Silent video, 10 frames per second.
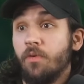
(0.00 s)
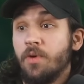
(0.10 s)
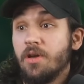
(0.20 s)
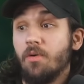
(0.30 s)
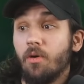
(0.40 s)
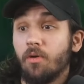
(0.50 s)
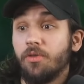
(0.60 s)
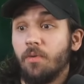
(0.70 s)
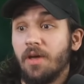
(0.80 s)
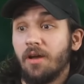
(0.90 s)
We can go
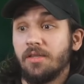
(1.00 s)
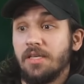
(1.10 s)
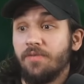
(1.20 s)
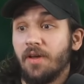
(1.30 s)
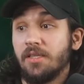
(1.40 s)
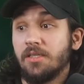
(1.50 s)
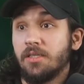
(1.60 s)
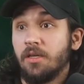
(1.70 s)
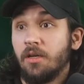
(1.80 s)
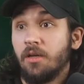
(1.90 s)
Earthquake on defense.